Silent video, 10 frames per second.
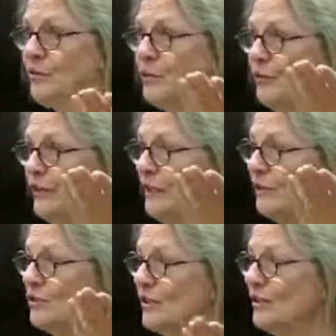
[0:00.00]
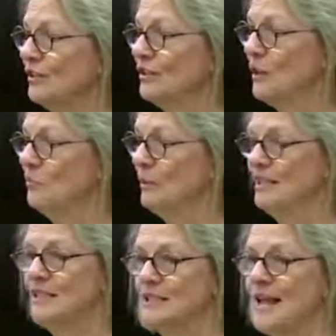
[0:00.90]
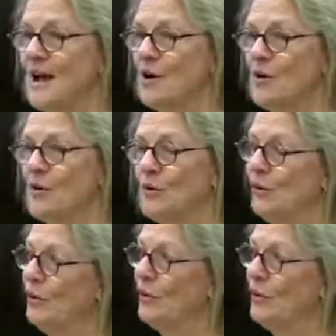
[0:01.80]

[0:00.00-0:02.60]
roofing shingle companies now